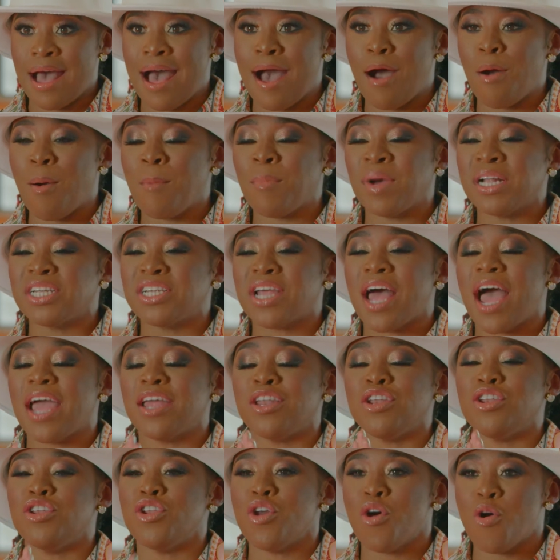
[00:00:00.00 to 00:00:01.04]
how much I
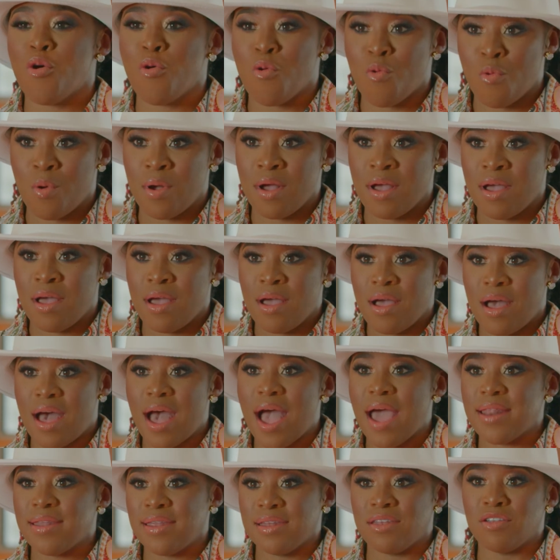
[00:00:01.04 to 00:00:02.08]
know
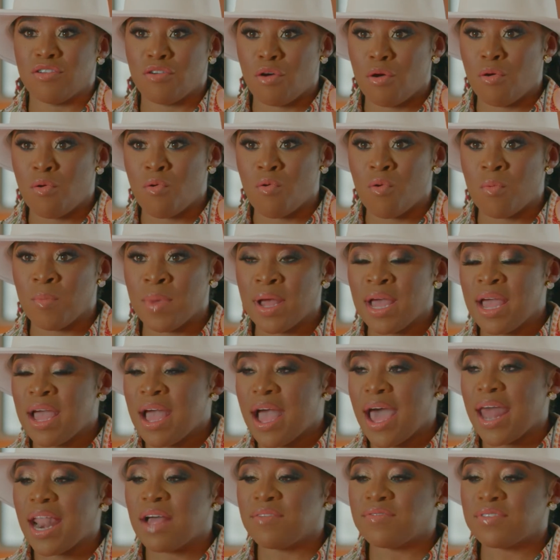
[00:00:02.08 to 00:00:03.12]
I need to go home.
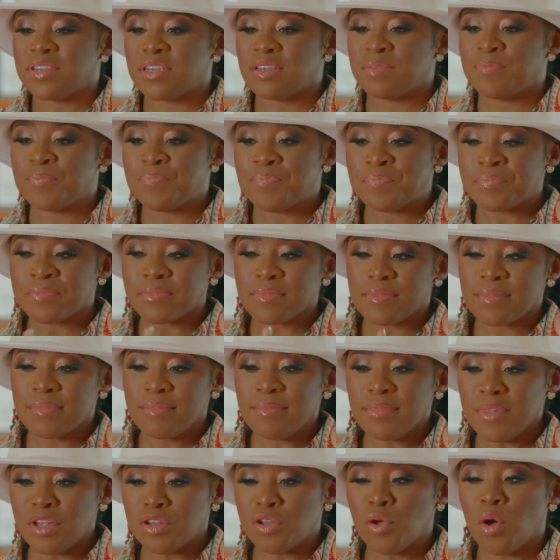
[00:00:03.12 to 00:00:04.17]
And I've
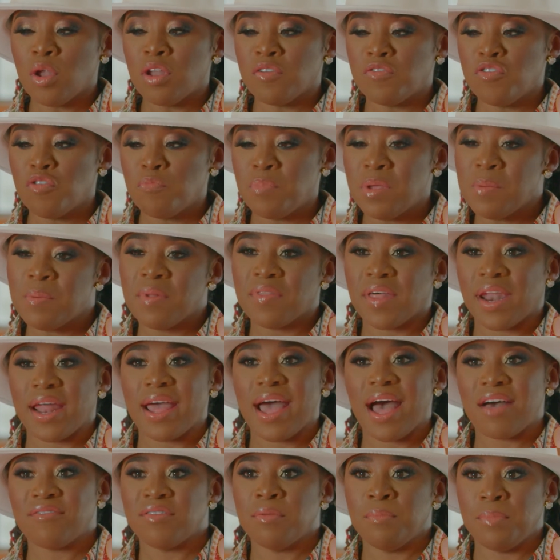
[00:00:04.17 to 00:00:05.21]
told a few people that I
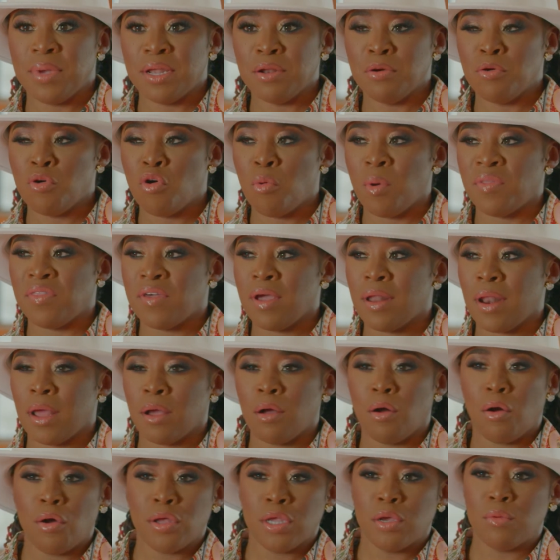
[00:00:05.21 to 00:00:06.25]
haven't been home, and they're
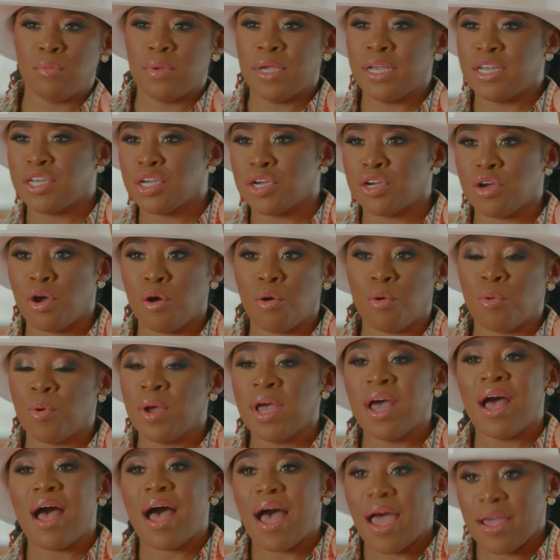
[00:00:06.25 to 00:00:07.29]
like, oh, you need to go.
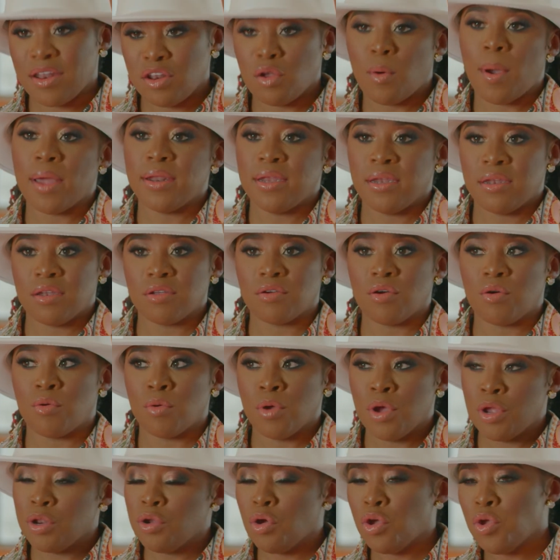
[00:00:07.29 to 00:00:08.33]
I know I need to go.
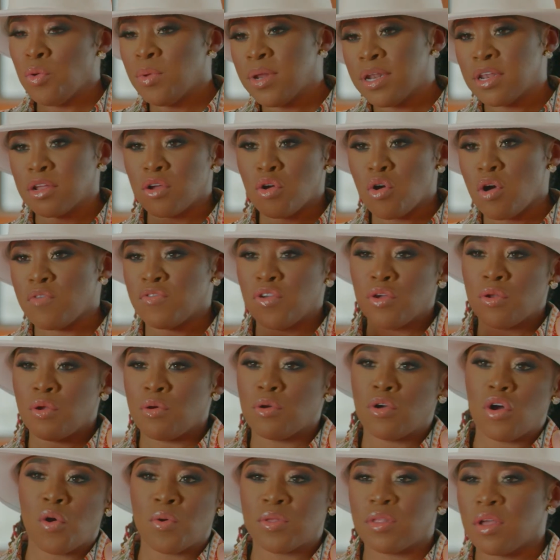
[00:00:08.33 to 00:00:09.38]
No, you need to go. If you
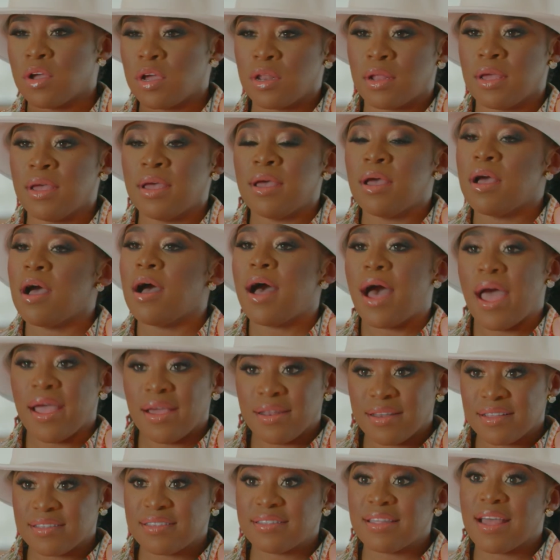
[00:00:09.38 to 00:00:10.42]
don't go, it's not gonna. I
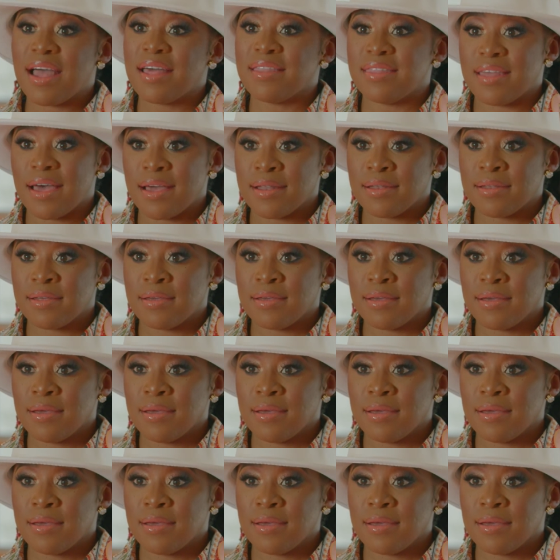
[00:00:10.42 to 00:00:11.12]
understand that.